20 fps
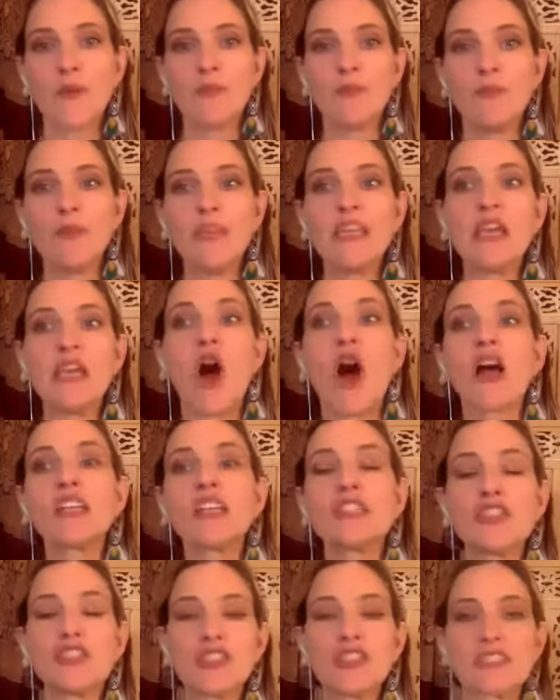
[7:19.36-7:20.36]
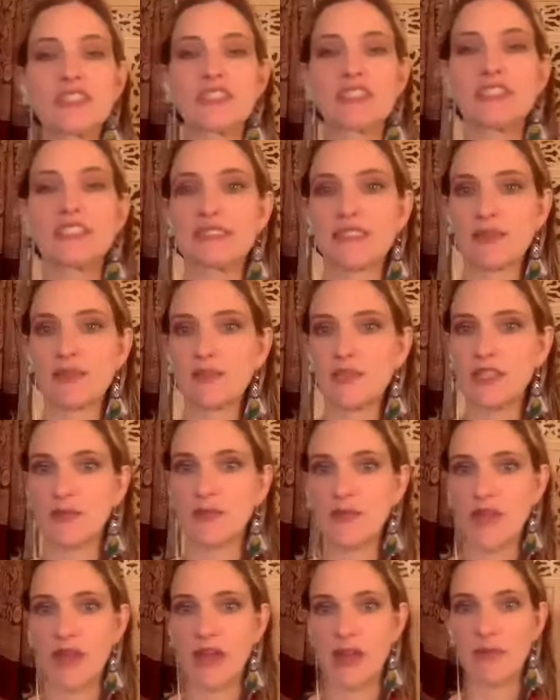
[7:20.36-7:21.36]
beyond just the
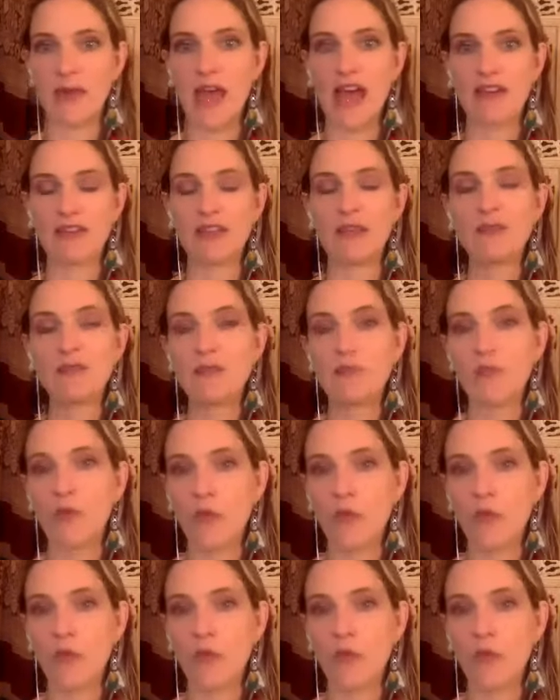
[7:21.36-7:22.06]
symptom that I'm having.